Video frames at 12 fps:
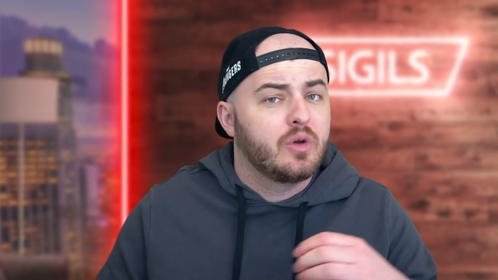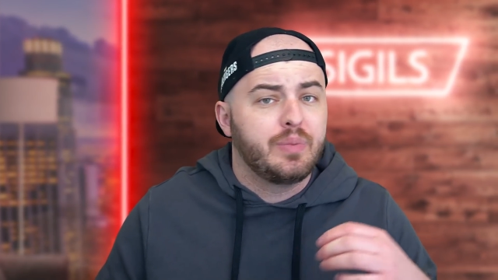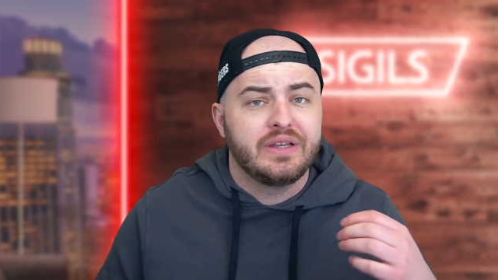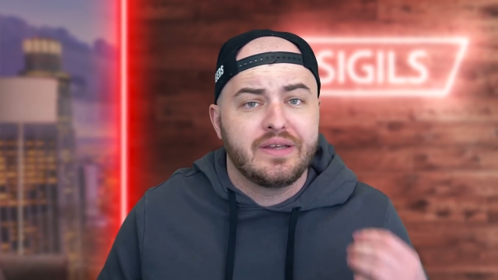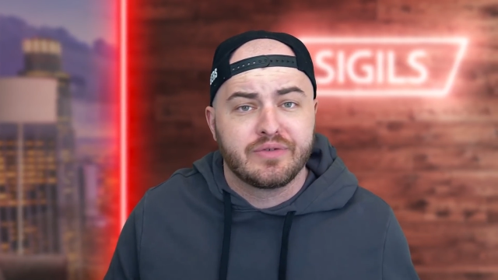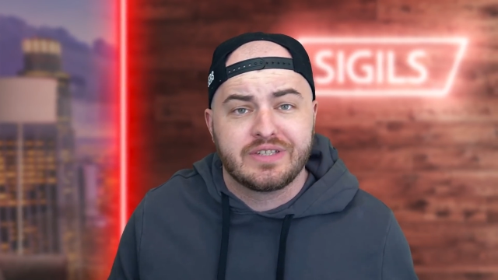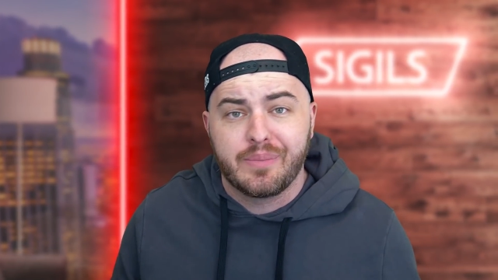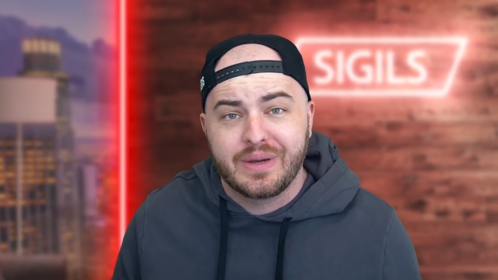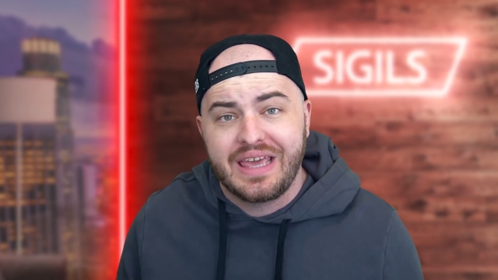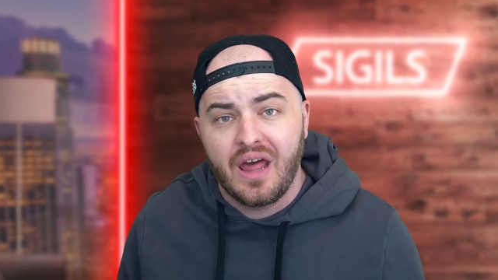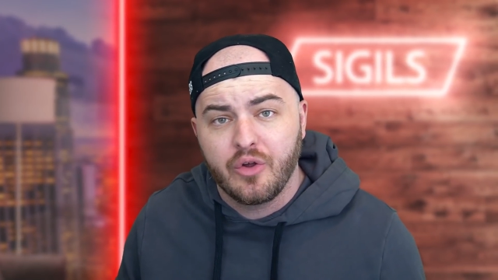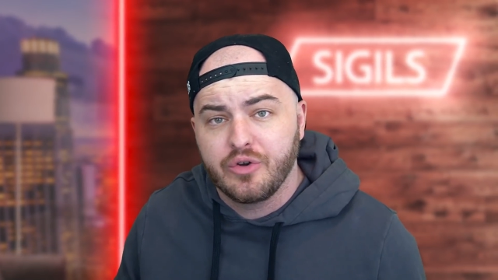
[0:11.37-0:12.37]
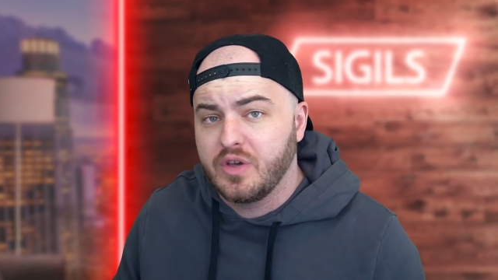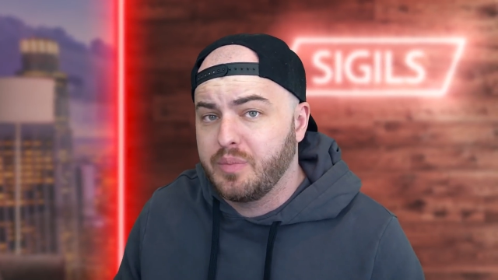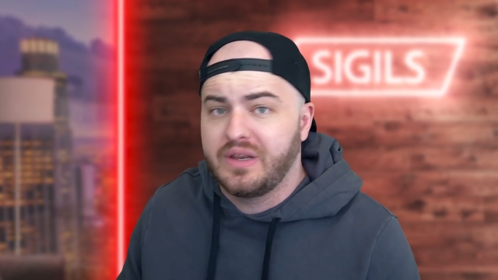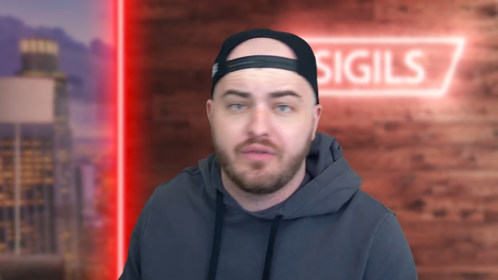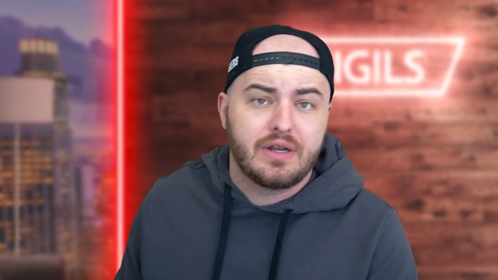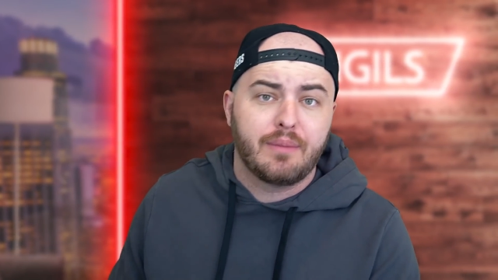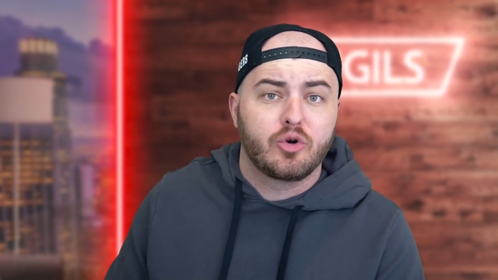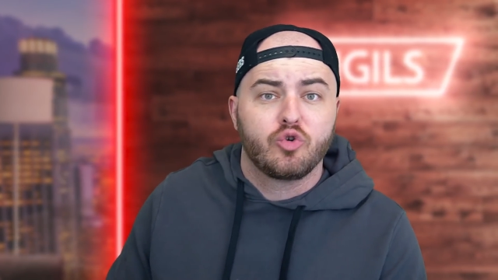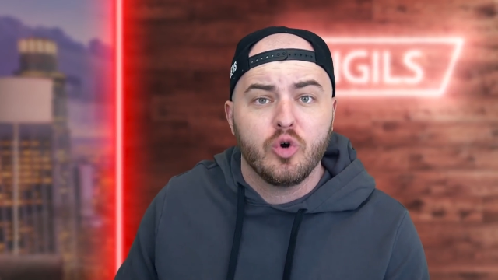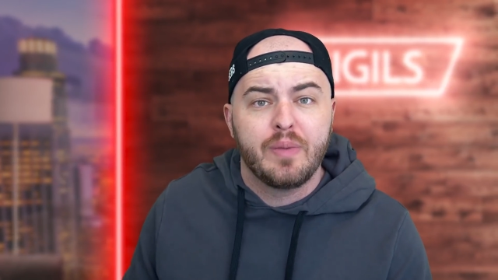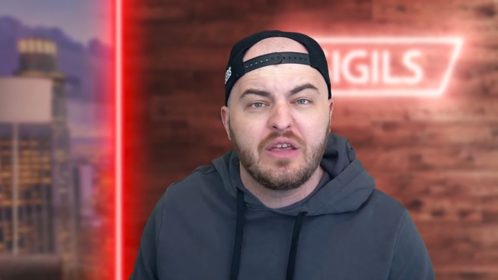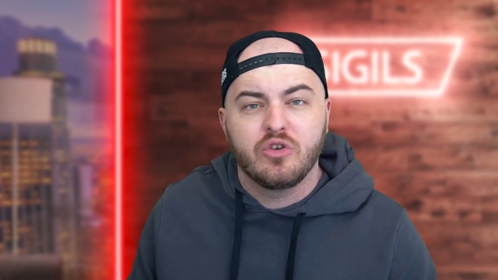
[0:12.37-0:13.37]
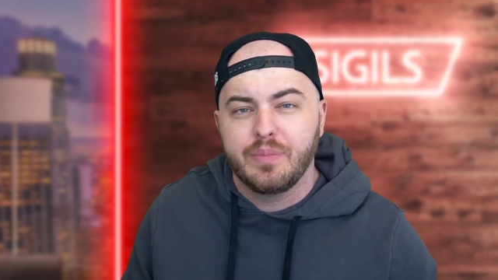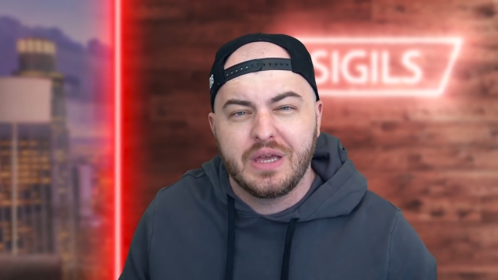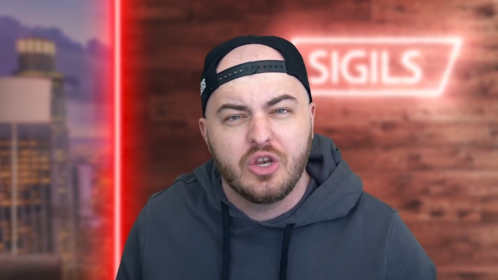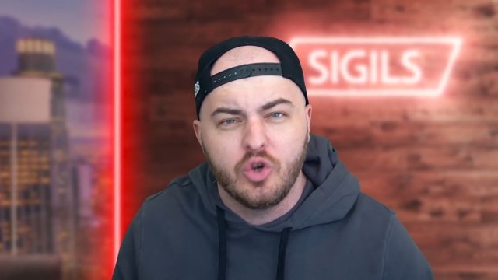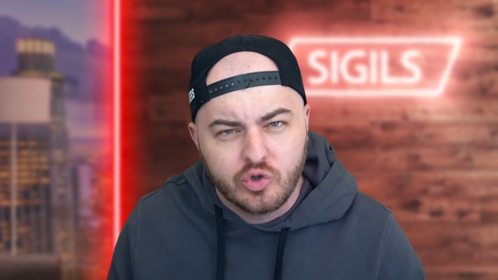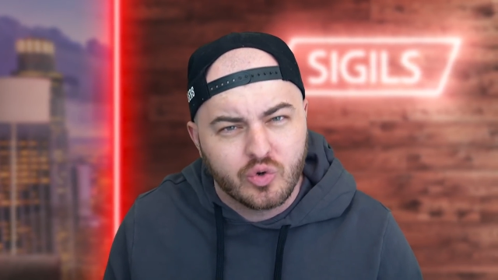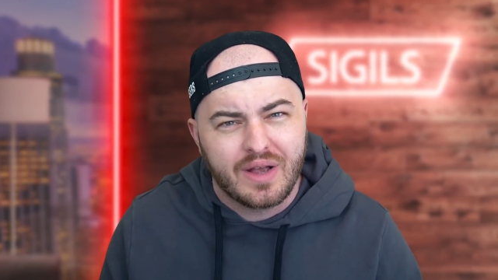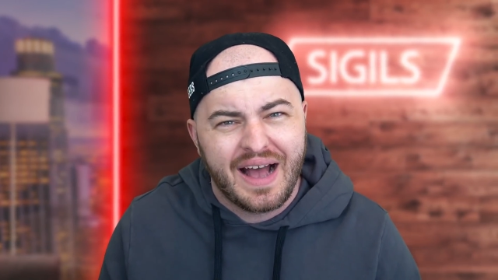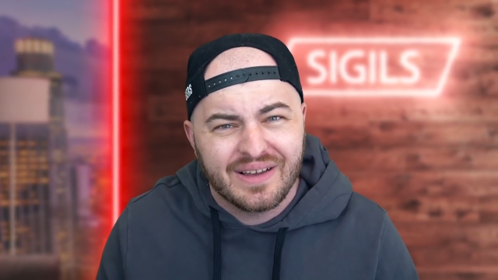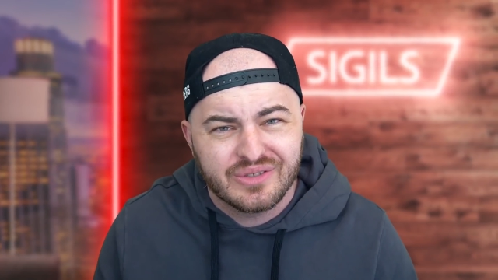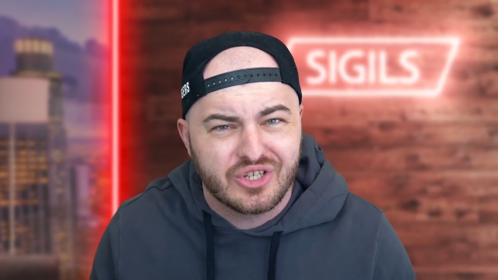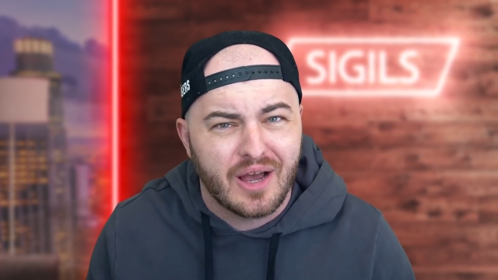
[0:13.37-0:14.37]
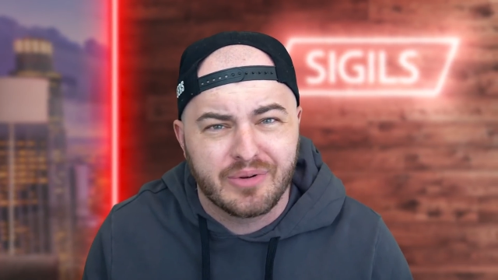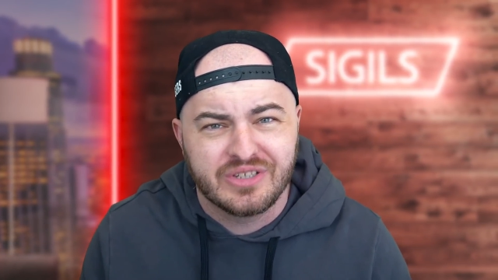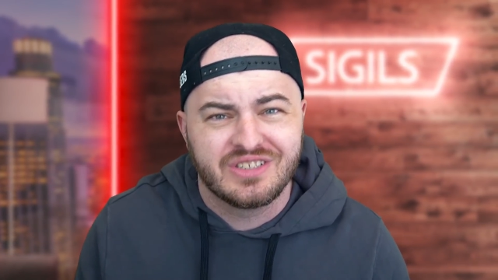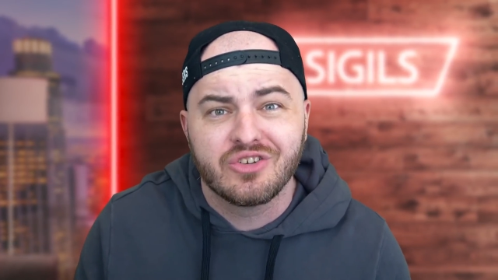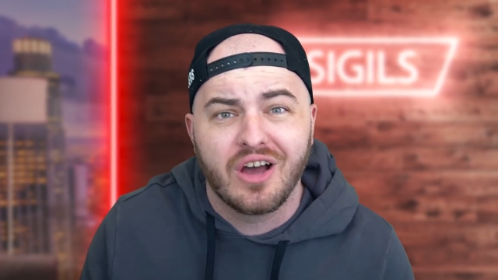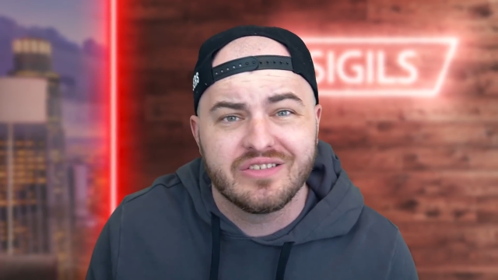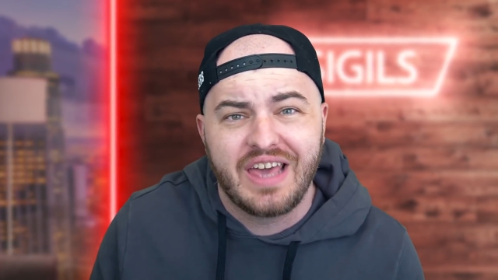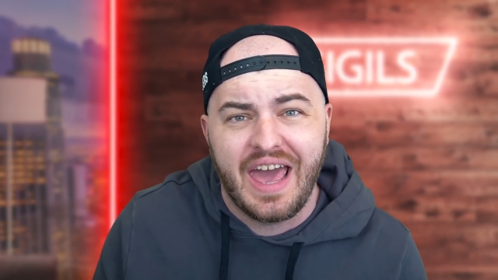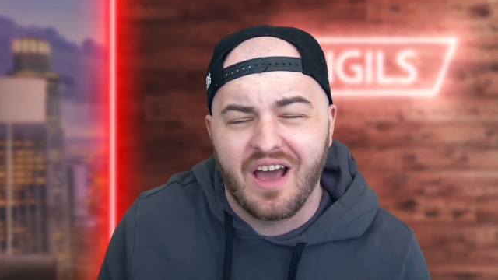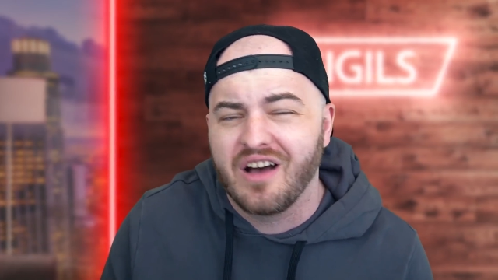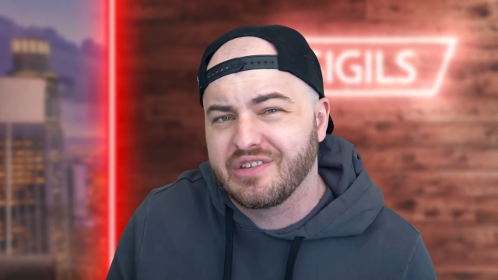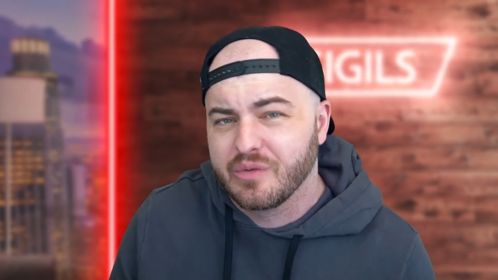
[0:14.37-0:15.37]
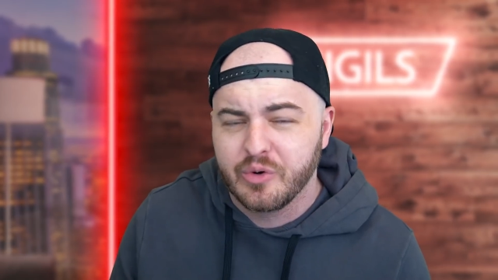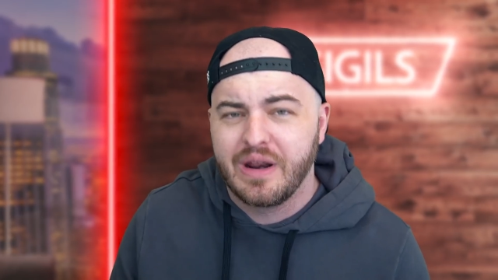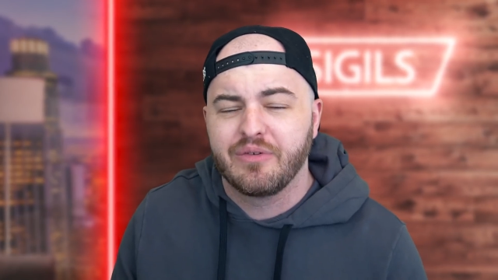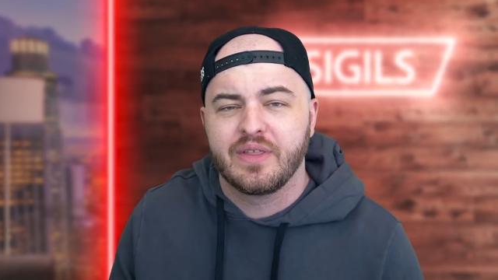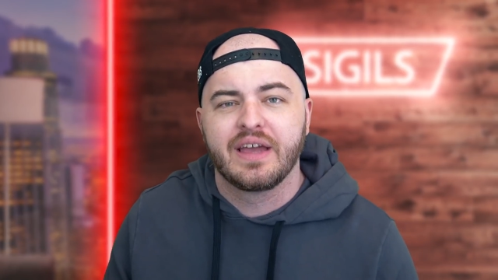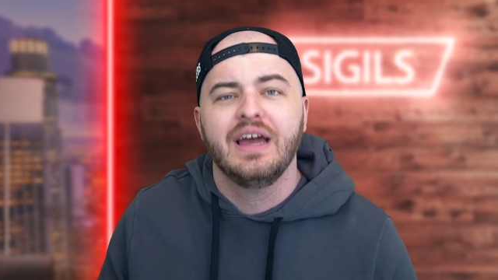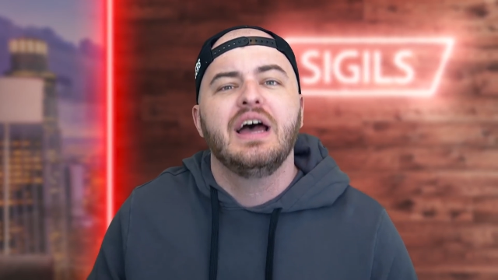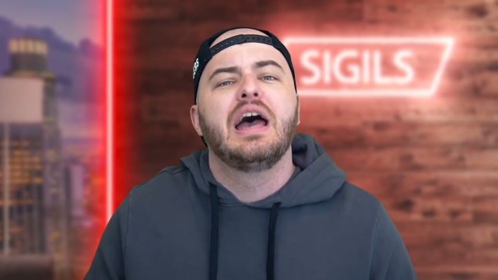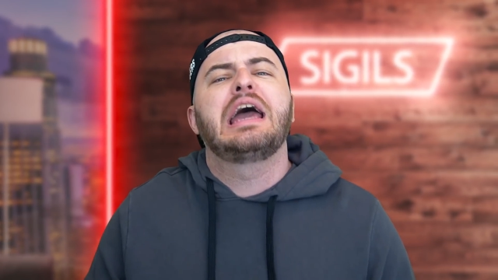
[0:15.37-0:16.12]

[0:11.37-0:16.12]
you could be a different type of killer you could be a different type of crewmate you could be a neutral guy whose job it is to cause chaos and ruin everything